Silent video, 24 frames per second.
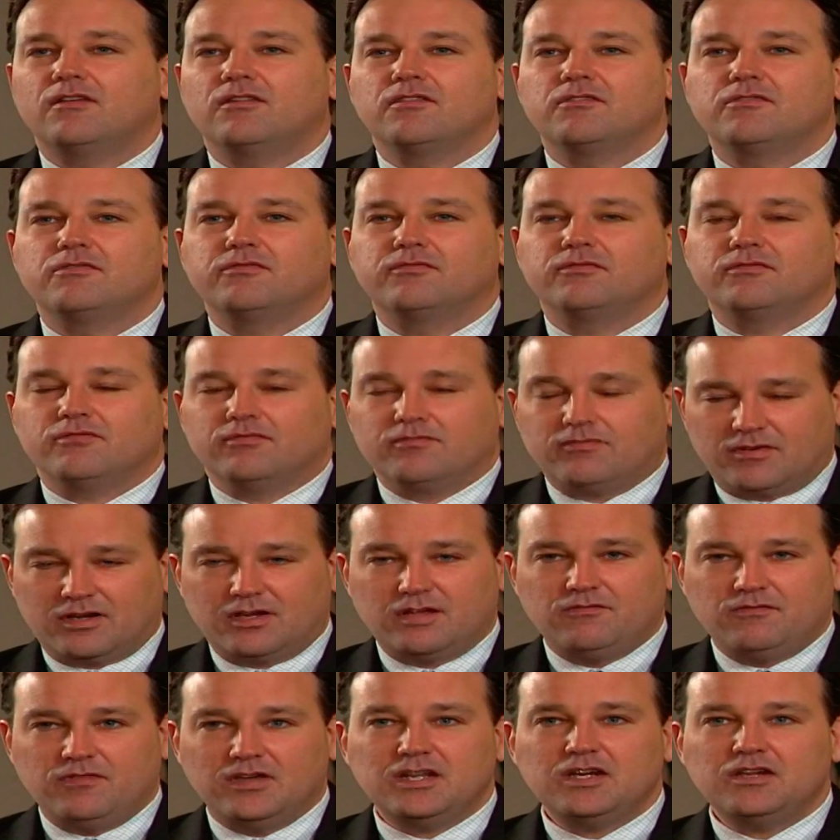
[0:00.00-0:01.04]
of the
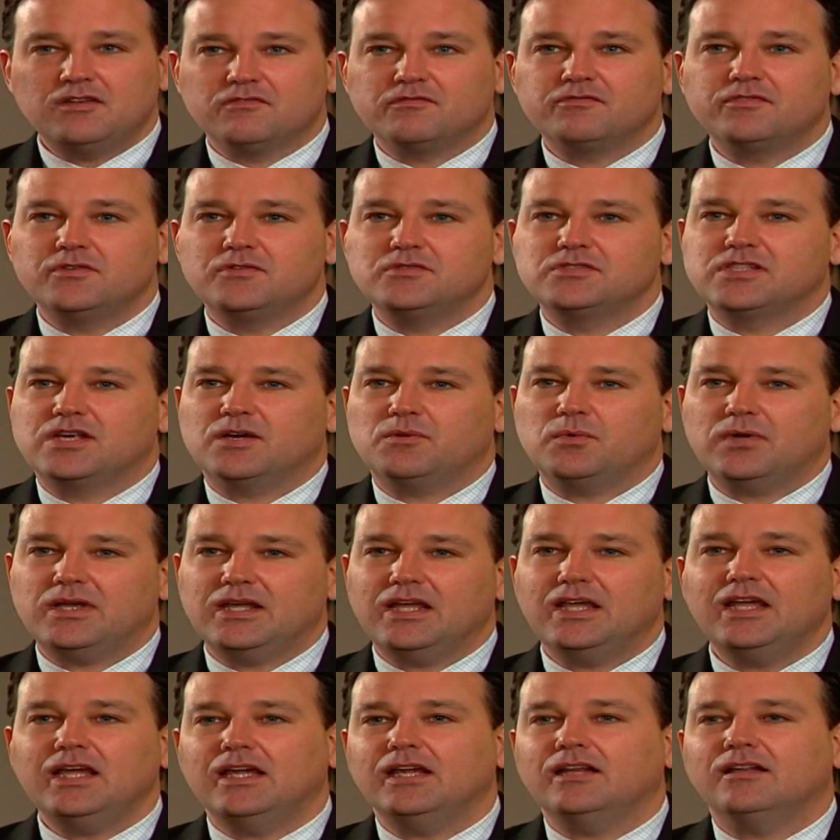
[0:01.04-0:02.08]
convenient foods that we
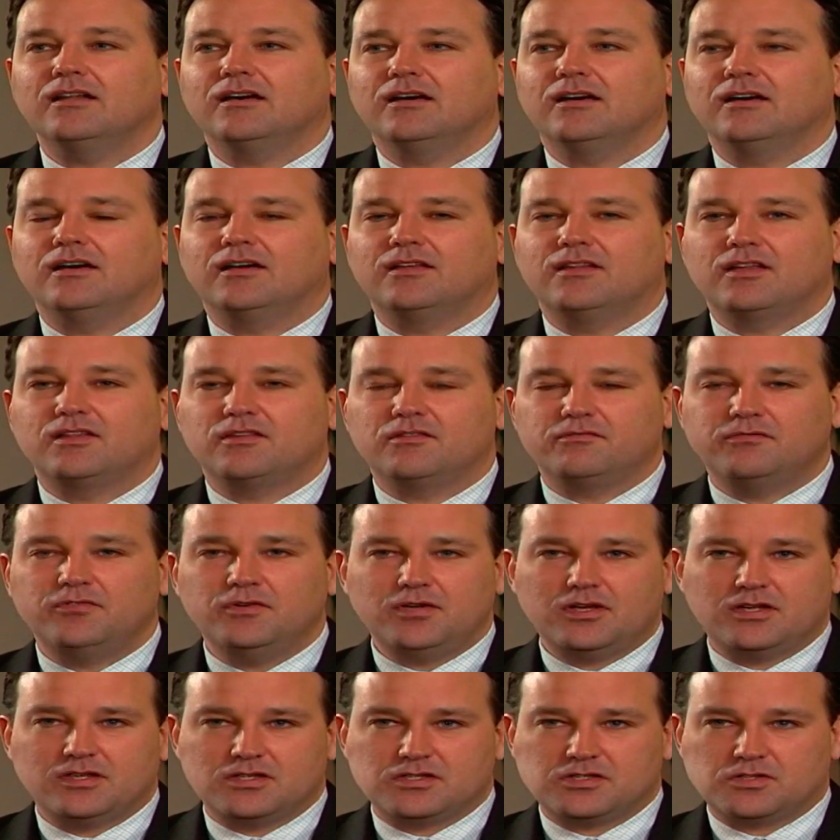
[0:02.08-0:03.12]
eat, that the
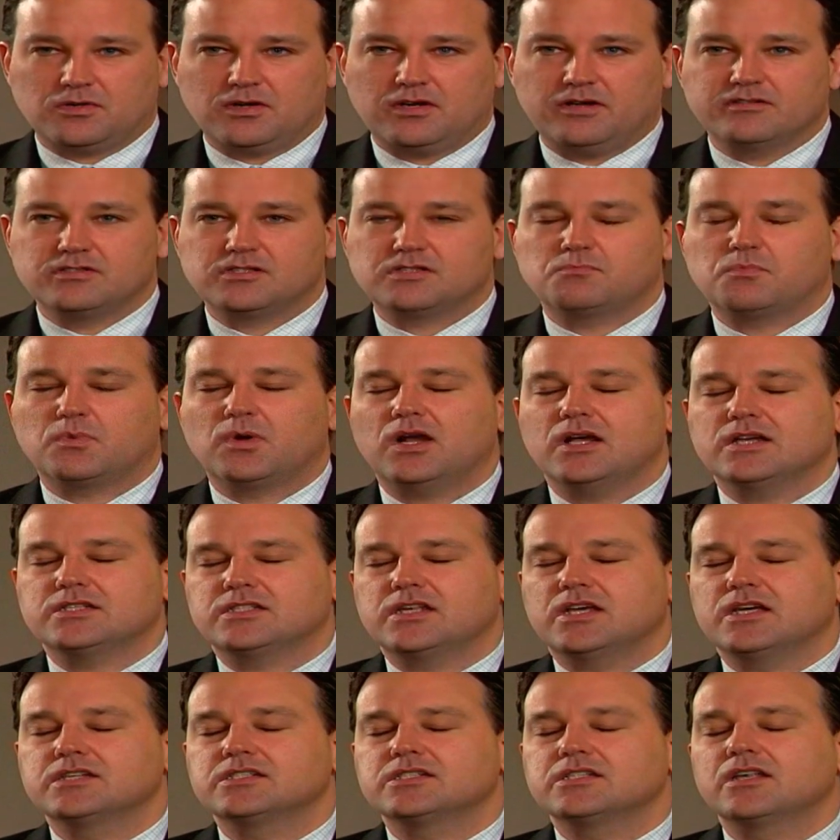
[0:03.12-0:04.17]
food industry has
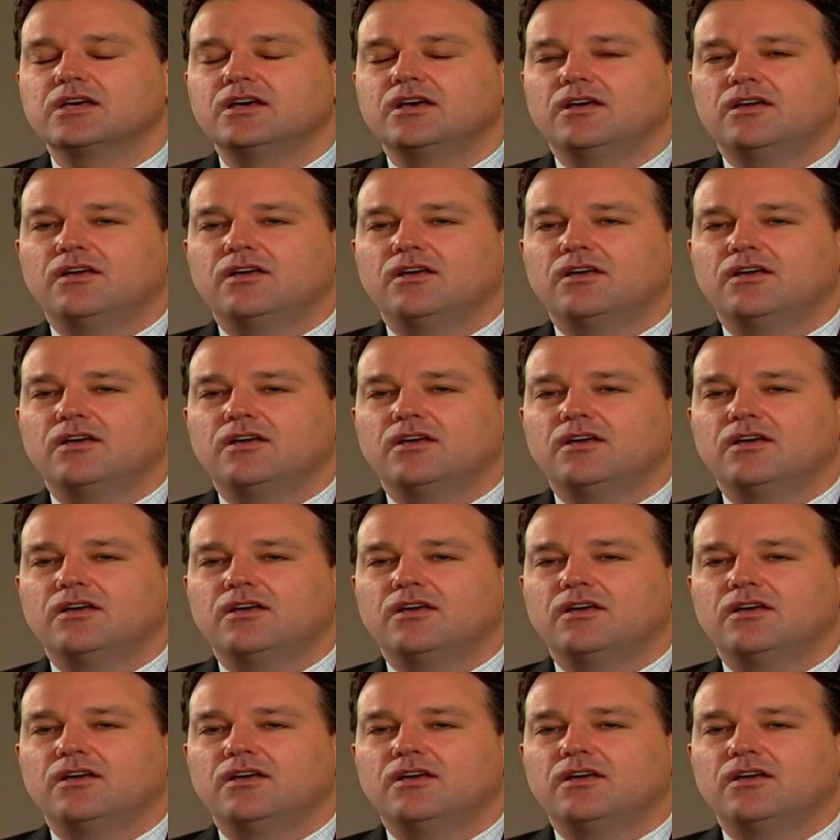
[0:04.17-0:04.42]
processed,